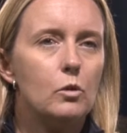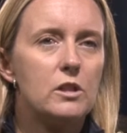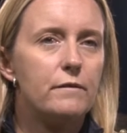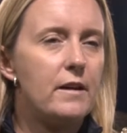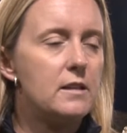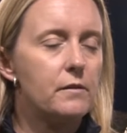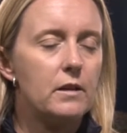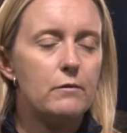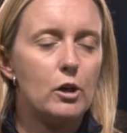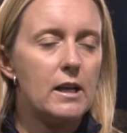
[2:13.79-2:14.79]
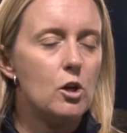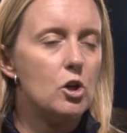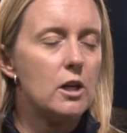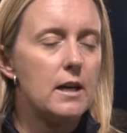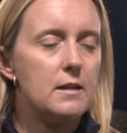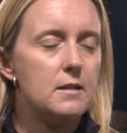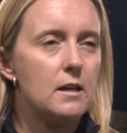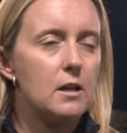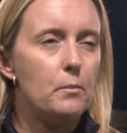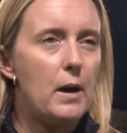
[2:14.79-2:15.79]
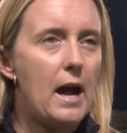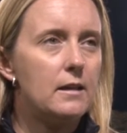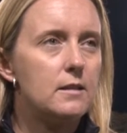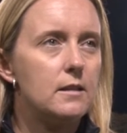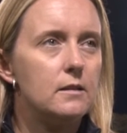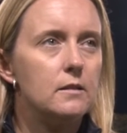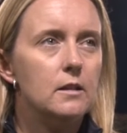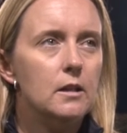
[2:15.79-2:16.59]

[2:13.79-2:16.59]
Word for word: we're defensively really organised and compact and